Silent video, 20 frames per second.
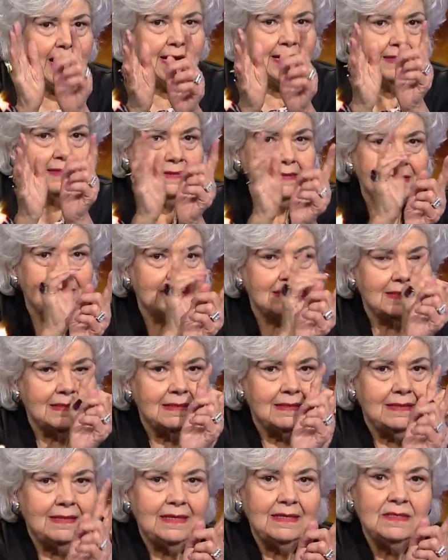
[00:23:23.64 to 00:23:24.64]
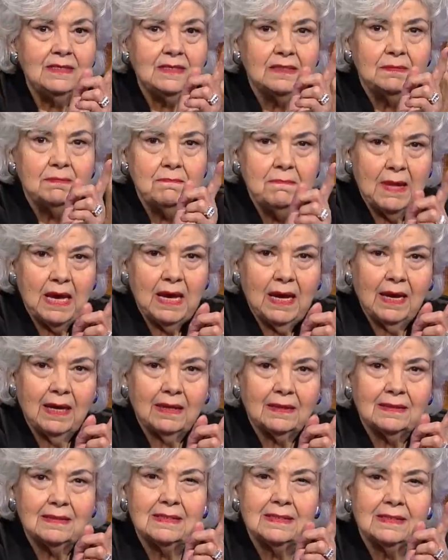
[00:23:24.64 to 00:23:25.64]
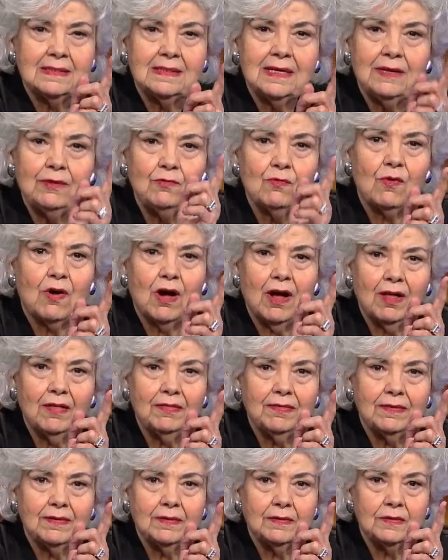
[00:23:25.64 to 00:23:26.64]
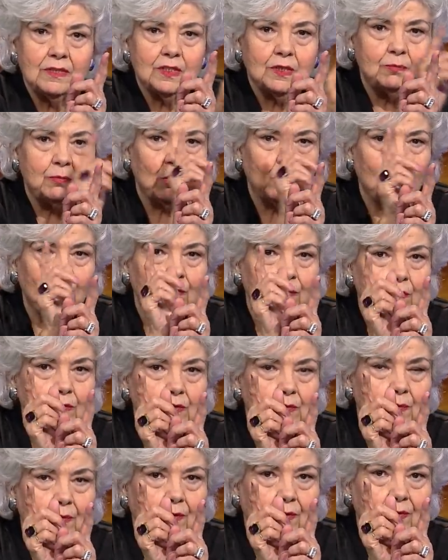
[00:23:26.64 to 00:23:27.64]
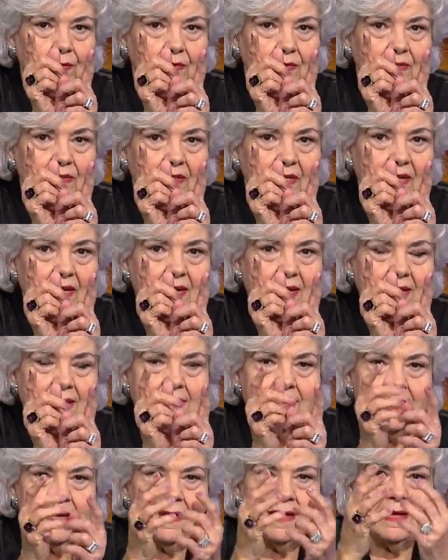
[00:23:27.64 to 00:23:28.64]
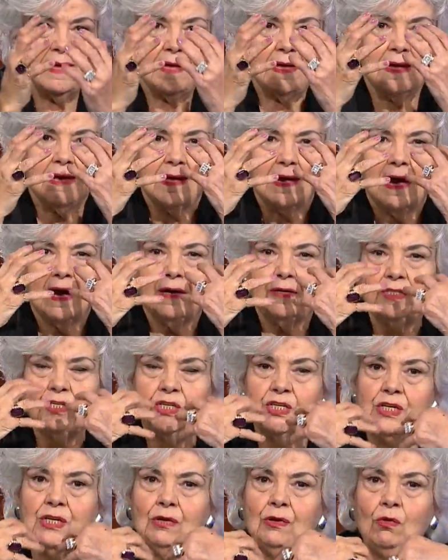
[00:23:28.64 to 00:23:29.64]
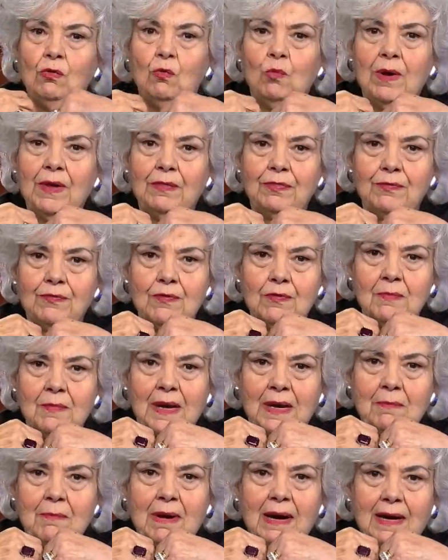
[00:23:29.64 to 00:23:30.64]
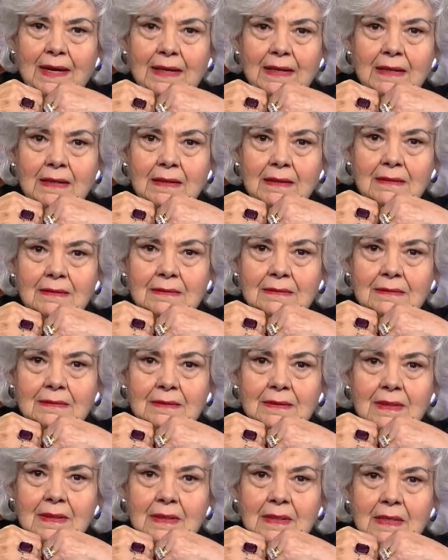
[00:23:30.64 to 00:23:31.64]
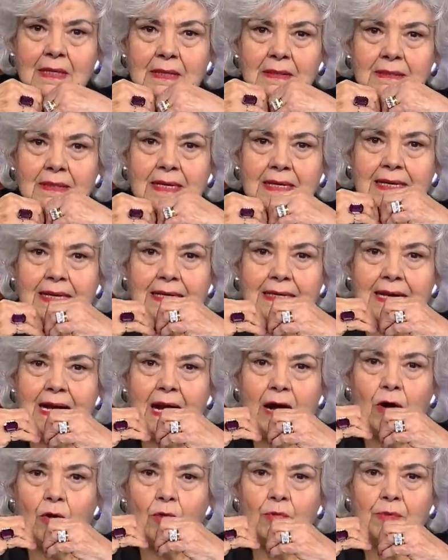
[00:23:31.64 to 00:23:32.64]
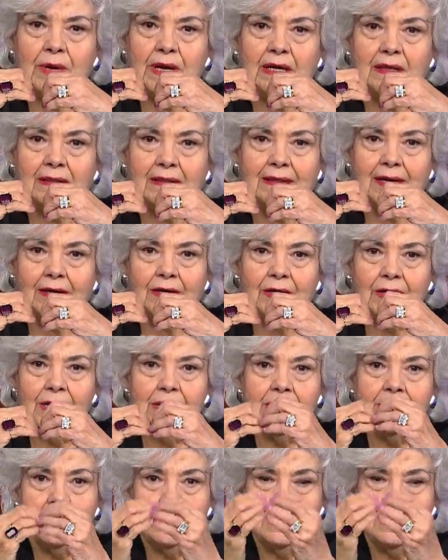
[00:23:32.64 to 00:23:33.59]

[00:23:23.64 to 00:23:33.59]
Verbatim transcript: as this man, Sid Roth, spoke those words, a chill went through my body, thinking how real and